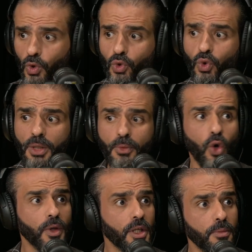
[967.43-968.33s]
to keep
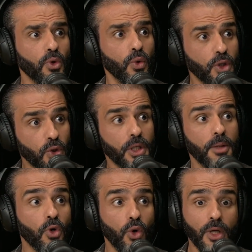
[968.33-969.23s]
going
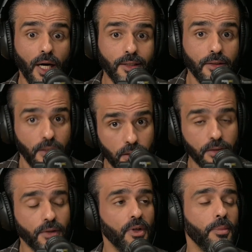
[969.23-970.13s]
until
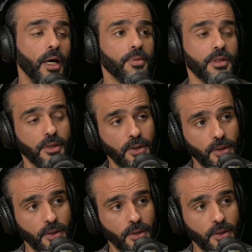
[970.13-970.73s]
the flip happens.